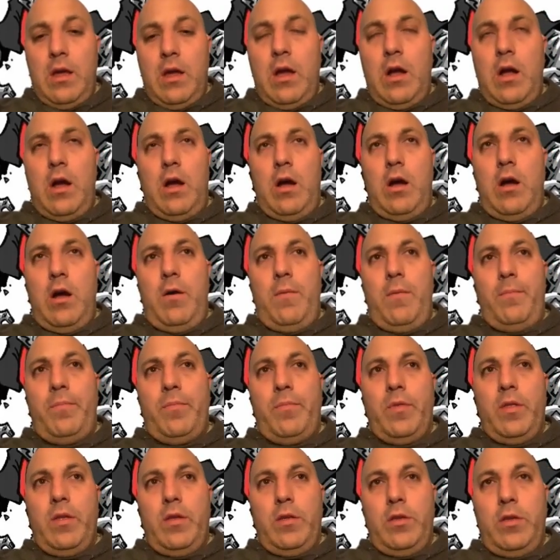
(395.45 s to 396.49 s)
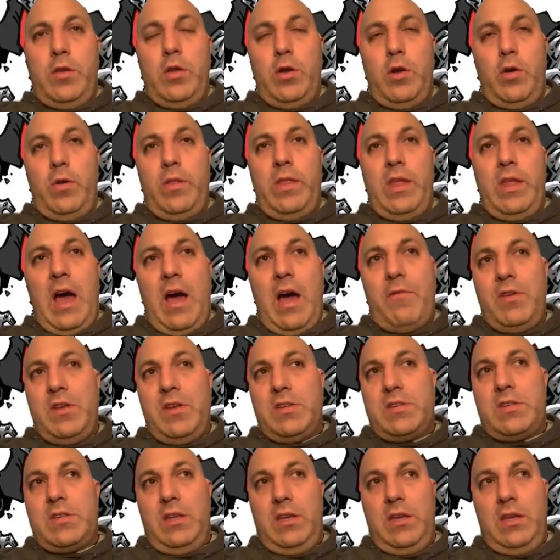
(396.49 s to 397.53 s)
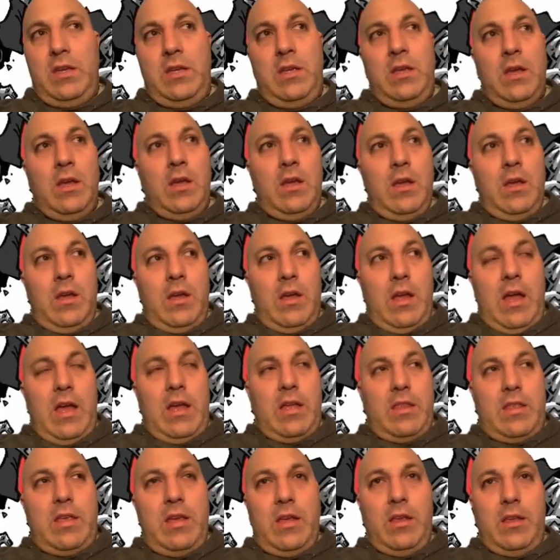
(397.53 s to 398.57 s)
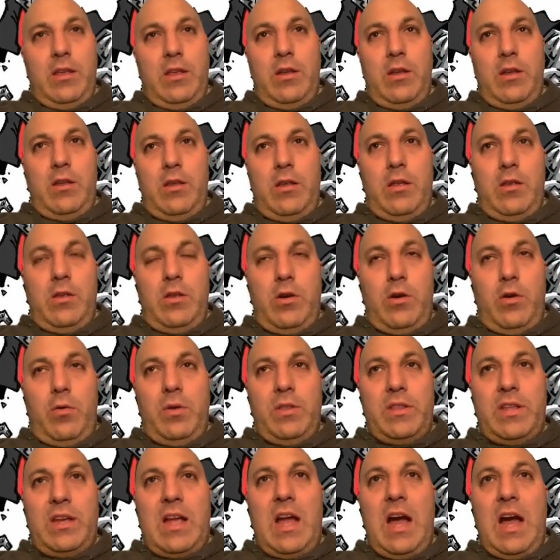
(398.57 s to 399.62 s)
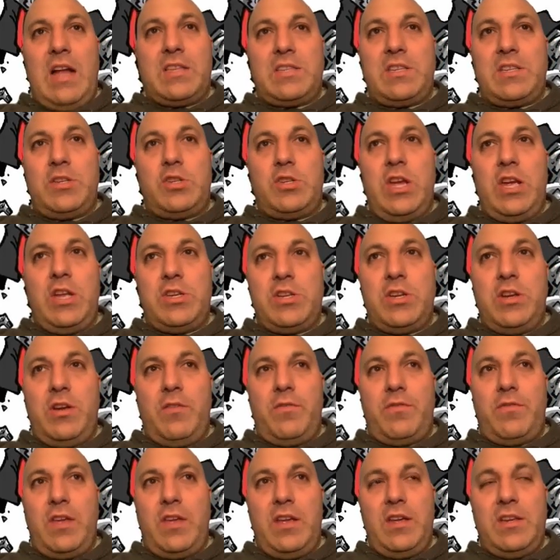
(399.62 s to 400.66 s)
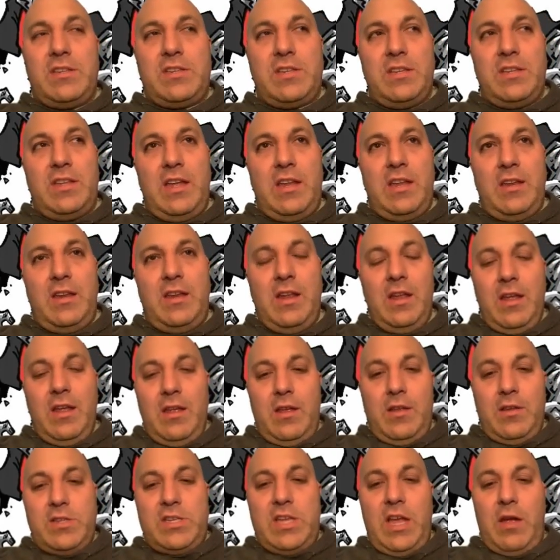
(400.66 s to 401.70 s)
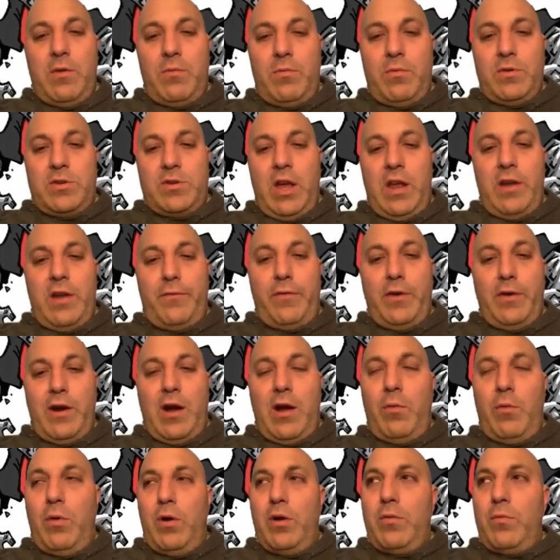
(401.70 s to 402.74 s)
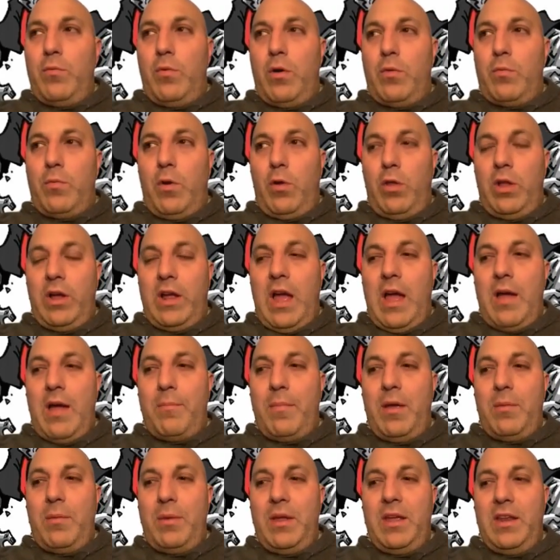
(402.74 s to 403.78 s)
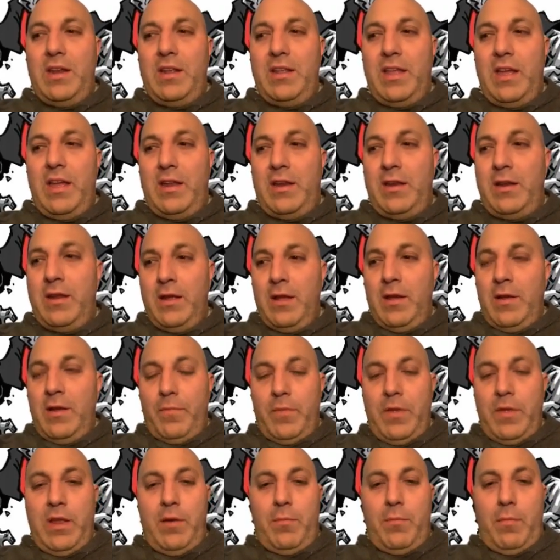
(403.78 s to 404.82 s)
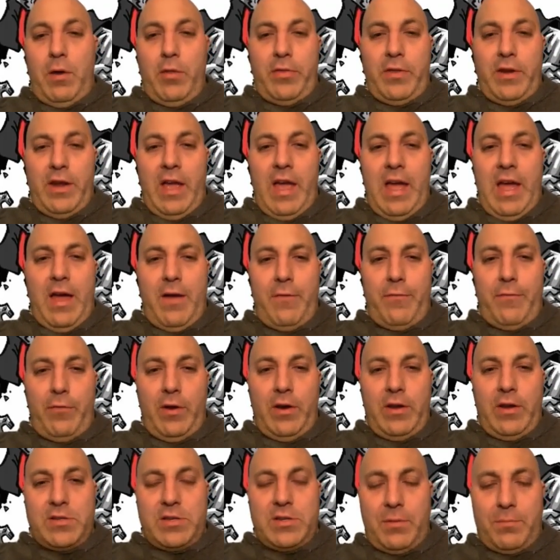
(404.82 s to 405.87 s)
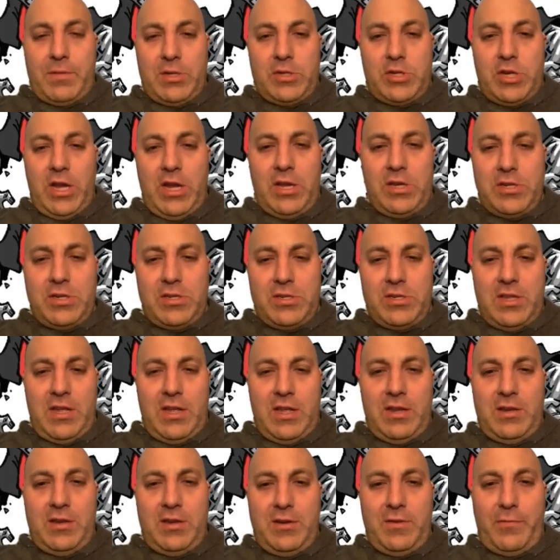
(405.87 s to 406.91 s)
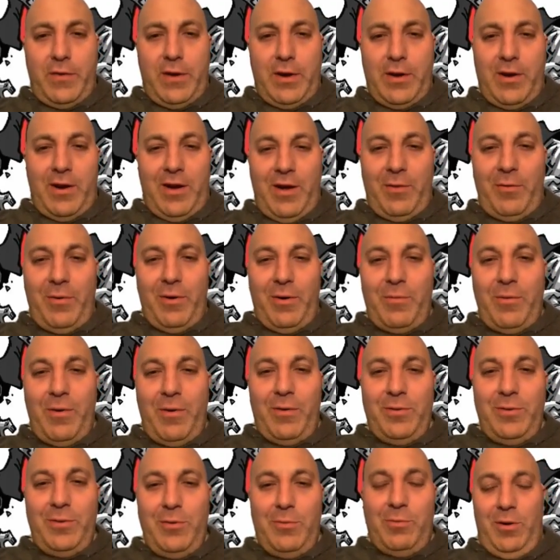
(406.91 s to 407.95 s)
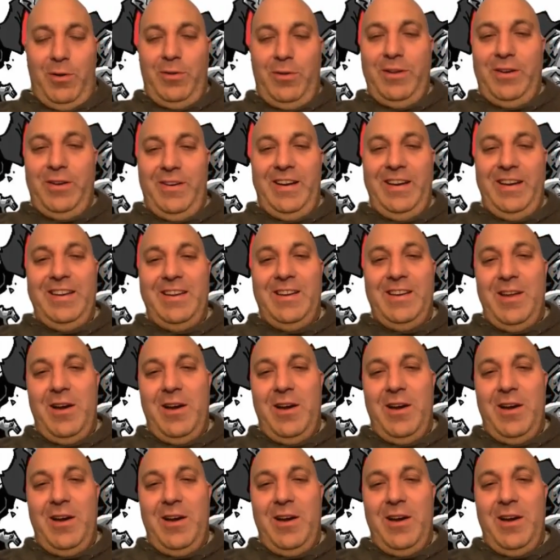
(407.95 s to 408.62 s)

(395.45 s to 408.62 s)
And then obviously, with the constant changing of things, and then try to figure out what role a guy may be in, and then in a month and a half when something changes, then figure out what new role they're in.